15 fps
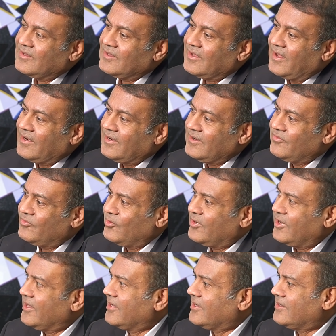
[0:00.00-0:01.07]
And if you
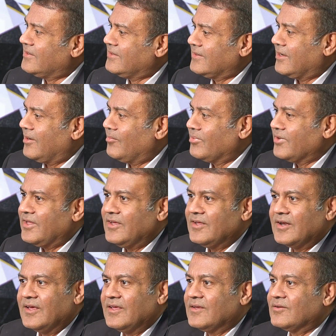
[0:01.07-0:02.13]
take a company
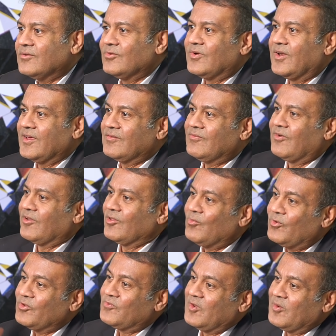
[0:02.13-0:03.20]
like, you take one of the
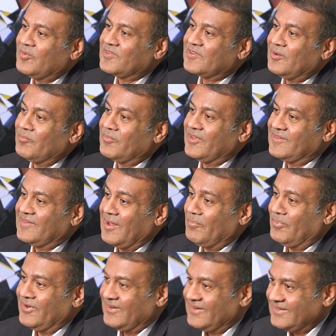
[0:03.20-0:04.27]
most famous companies,
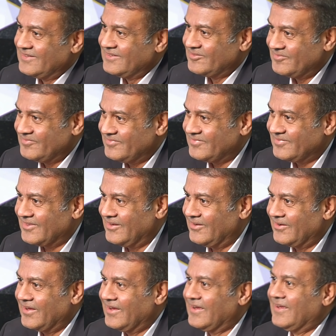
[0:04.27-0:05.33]
Apple,
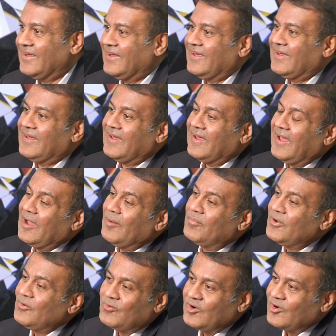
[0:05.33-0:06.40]
okay?
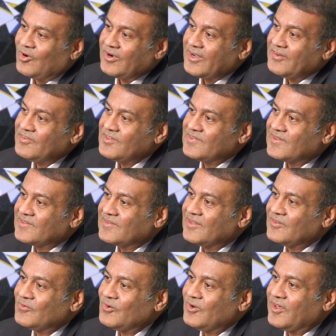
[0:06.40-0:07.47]
Apple would not have a
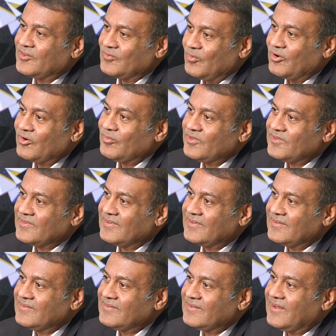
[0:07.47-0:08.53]
successful export
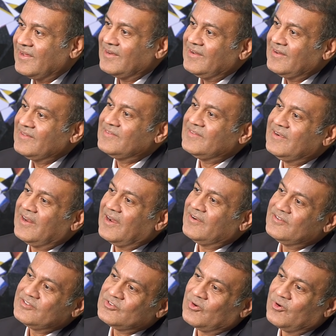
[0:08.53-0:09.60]
business unless it had
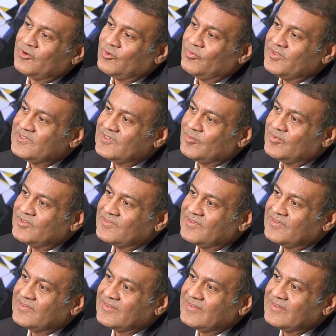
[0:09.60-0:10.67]
a strong domestic
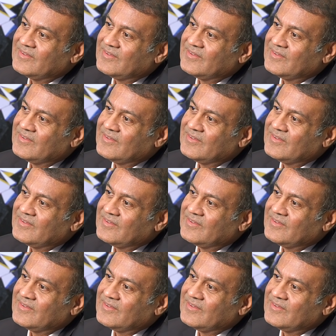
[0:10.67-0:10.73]
business,